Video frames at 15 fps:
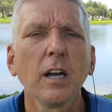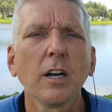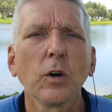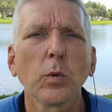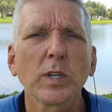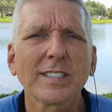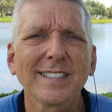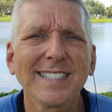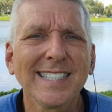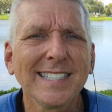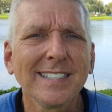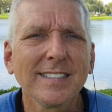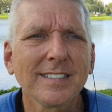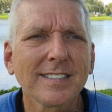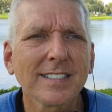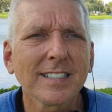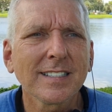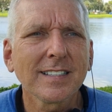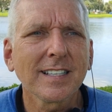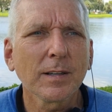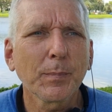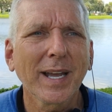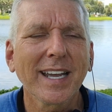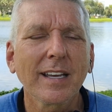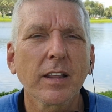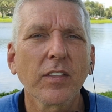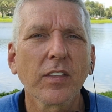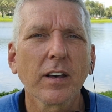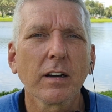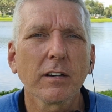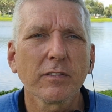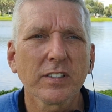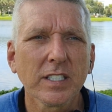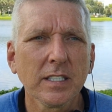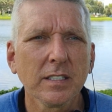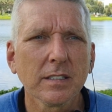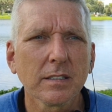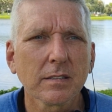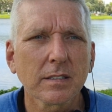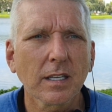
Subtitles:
What's easy, the path of ease.